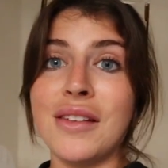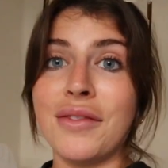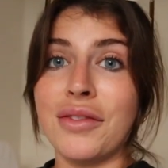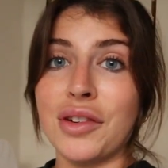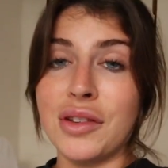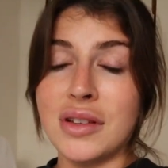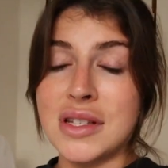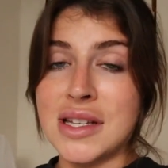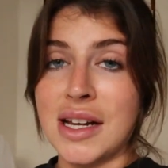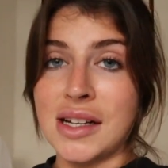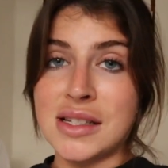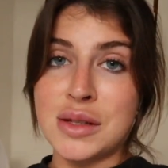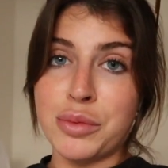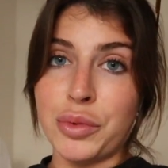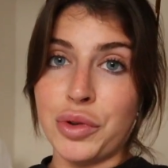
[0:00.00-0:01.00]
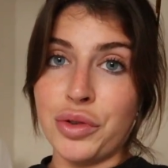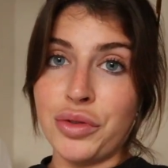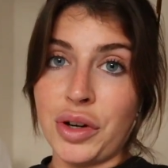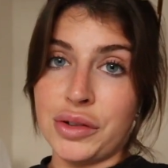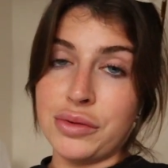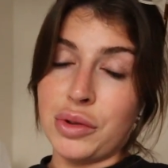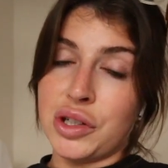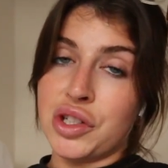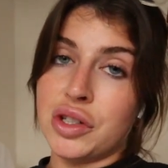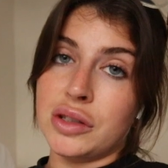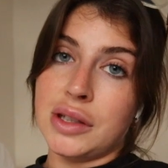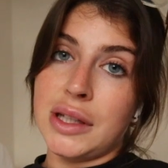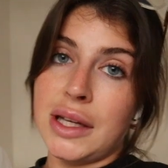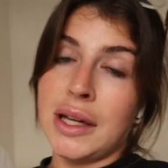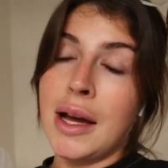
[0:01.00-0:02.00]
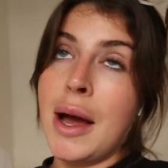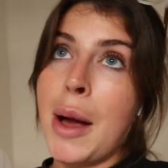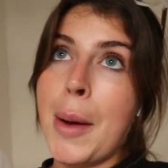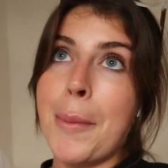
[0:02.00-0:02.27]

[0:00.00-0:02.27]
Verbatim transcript: for this next move, unfortunately,